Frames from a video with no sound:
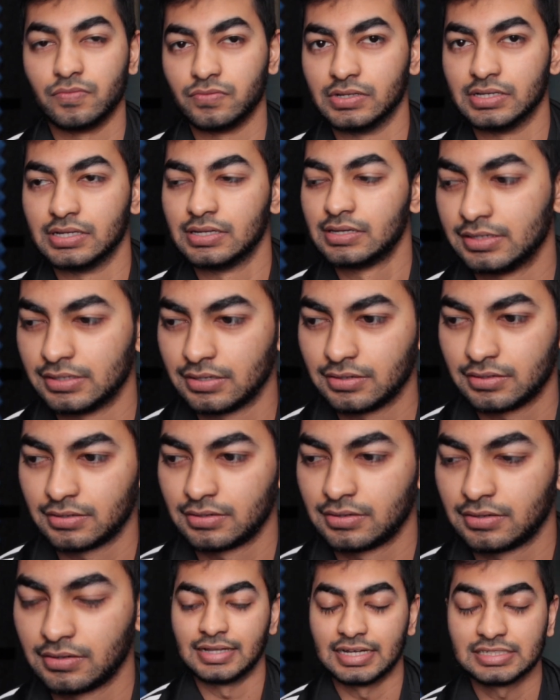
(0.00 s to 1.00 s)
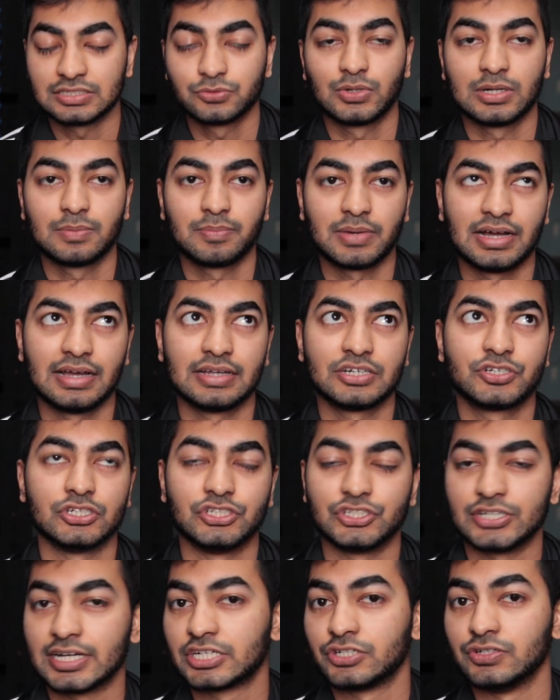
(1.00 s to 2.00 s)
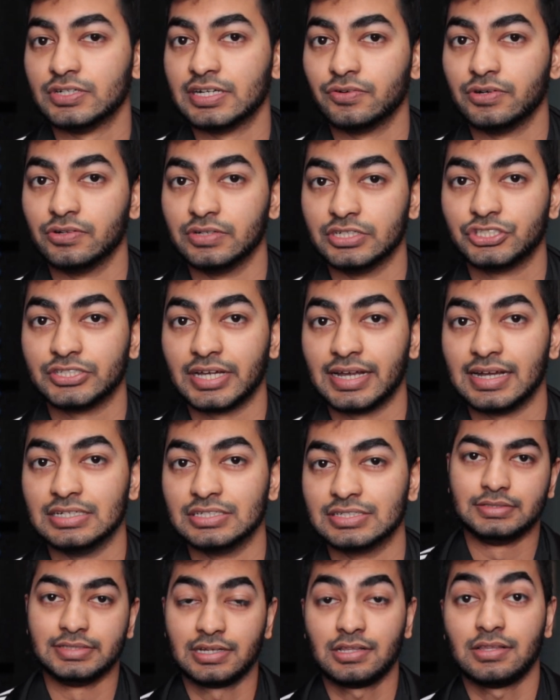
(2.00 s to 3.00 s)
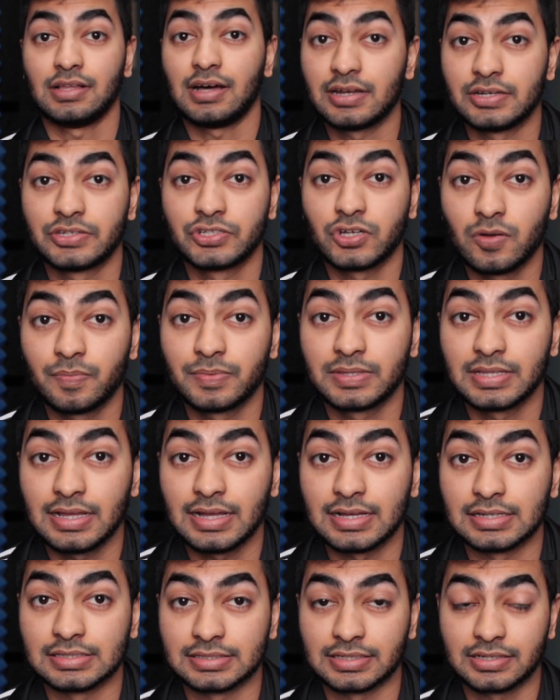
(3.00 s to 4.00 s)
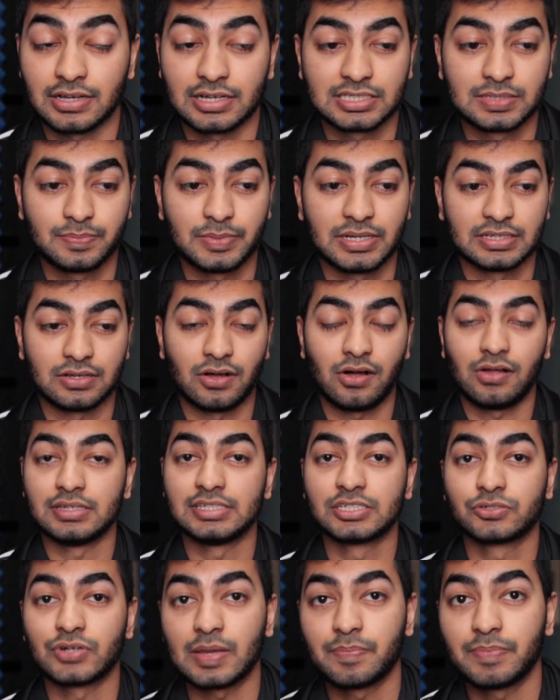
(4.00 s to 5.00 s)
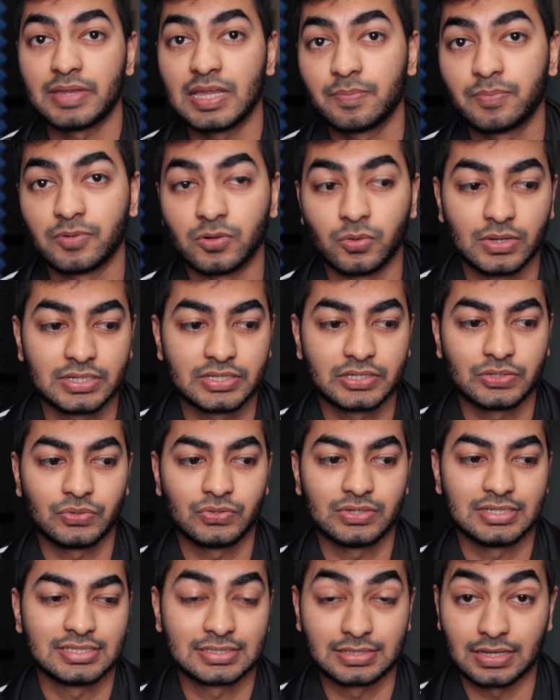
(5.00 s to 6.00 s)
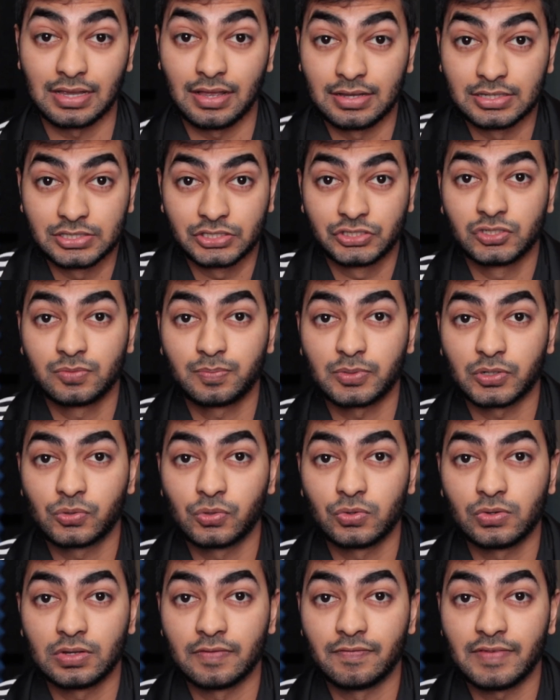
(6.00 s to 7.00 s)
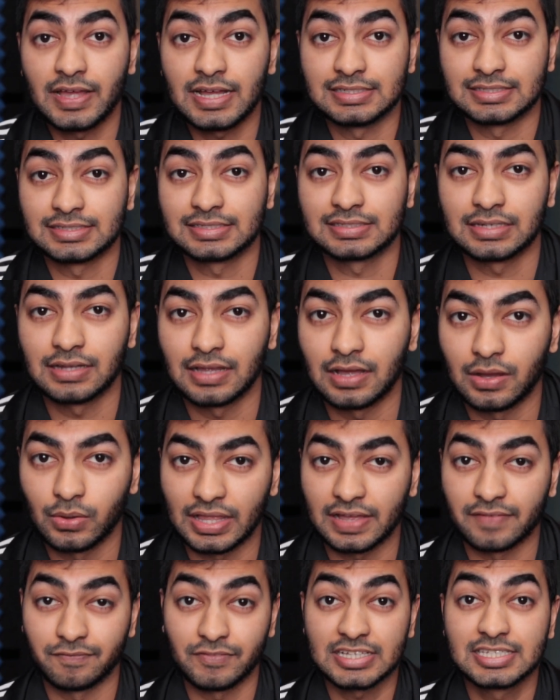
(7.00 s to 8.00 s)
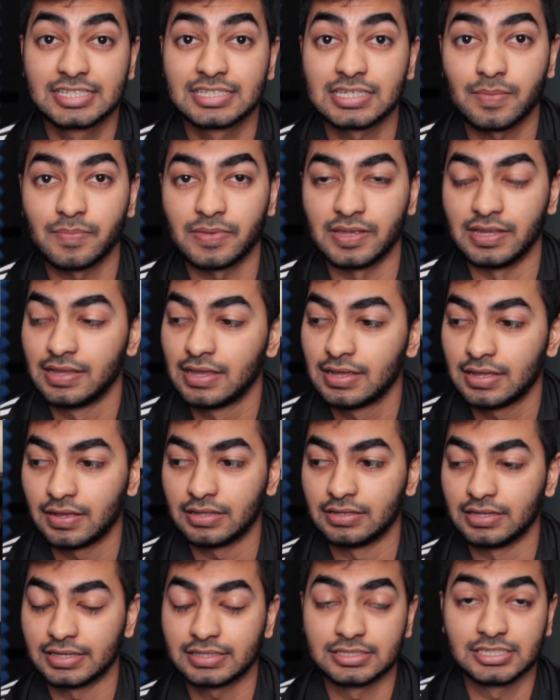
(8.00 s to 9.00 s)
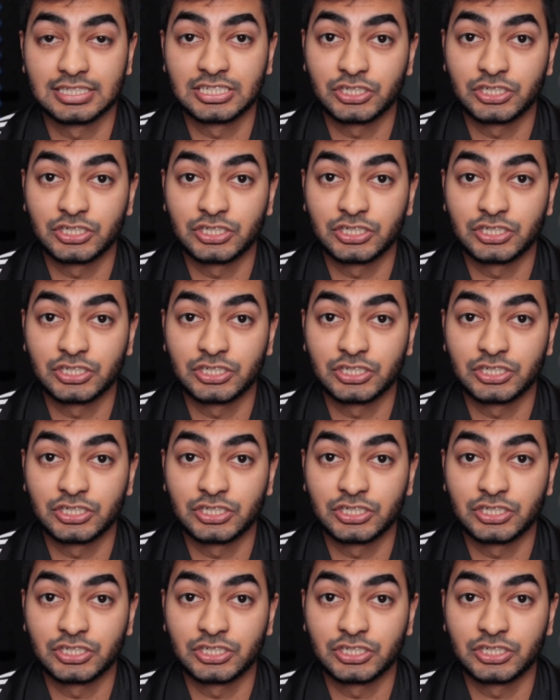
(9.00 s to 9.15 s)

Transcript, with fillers: hopefully. That's when my trajectory really changed. Did a lot of dope things. I got to meet all these great people, went to these super cool events uh, like VidSummit, like the